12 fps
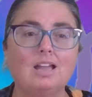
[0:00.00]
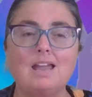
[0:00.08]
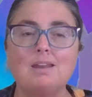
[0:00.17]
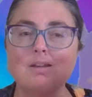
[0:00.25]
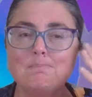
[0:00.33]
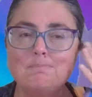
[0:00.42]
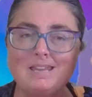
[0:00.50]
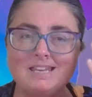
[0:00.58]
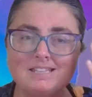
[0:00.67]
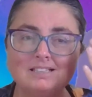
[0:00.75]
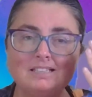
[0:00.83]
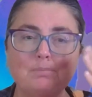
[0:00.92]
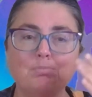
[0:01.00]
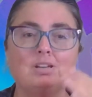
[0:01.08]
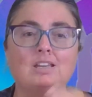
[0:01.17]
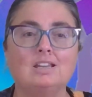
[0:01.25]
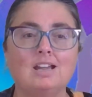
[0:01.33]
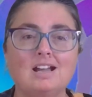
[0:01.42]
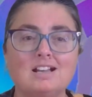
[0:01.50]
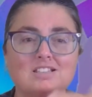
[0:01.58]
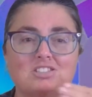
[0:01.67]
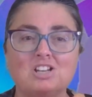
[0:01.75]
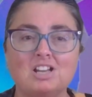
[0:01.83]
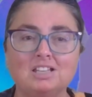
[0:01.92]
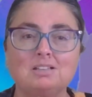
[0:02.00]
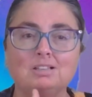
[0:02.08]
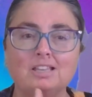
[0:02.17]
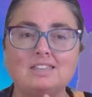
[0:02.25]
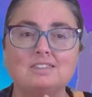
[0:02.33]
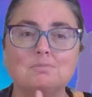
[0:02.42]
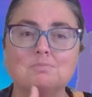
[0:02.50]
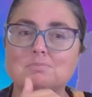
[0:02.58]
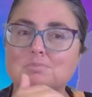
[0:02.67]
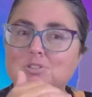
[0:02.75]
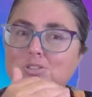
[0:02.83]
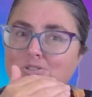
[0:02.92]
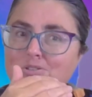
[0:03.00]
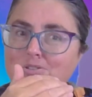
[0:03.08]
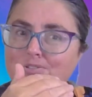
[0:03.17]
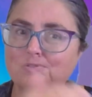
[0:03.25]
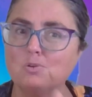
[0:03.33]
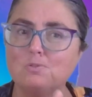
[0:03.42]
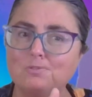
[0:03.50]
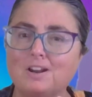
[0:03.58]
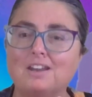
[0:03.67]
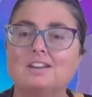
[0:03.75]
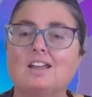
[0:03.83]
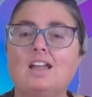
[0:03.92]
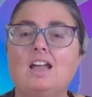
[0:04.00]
and immediately bring Ask Charly Leetham to the forefront.